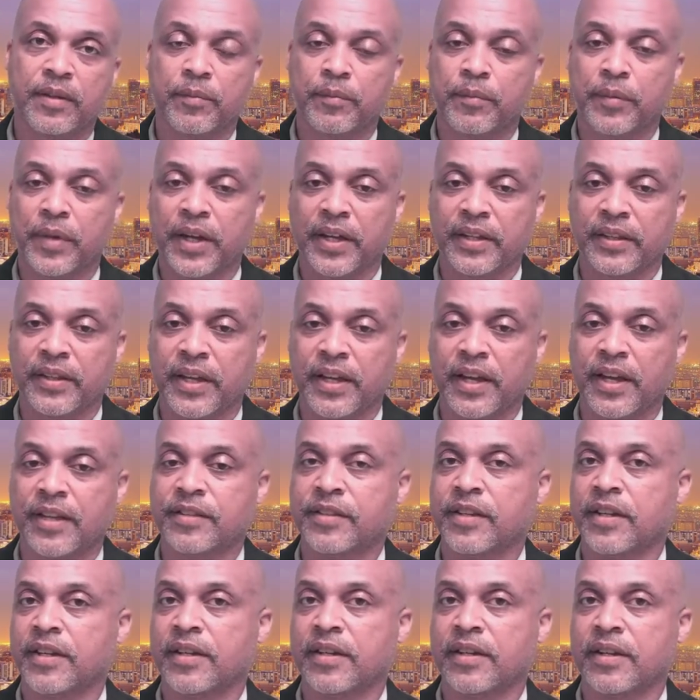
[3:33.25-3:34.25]
But like I
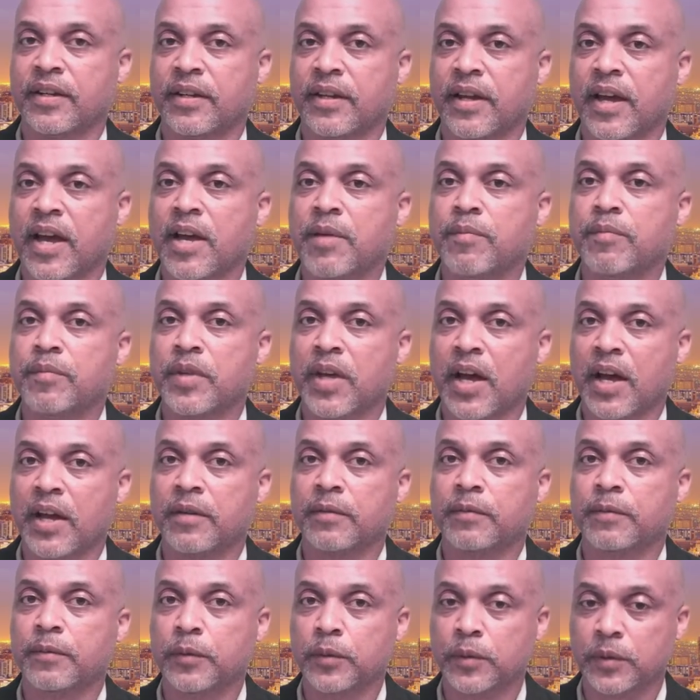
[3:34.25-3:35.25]
said, I'm not
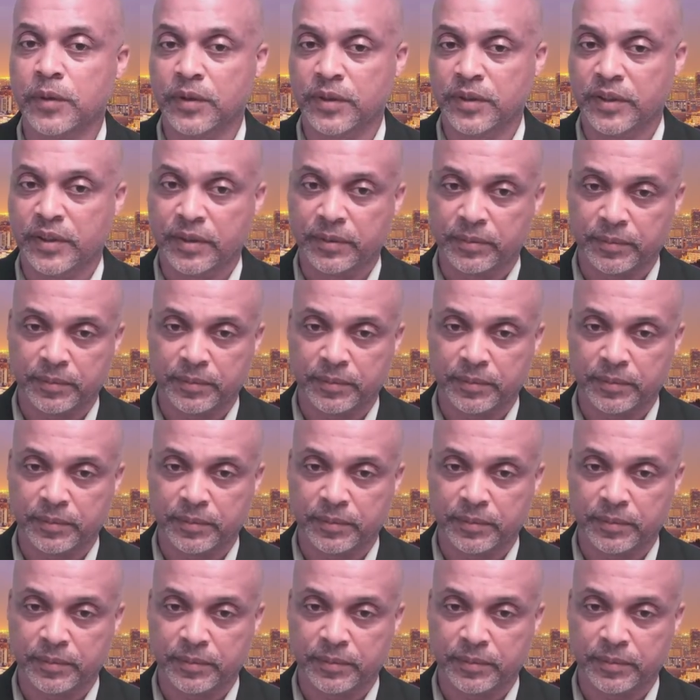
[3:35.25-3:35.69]
fooled.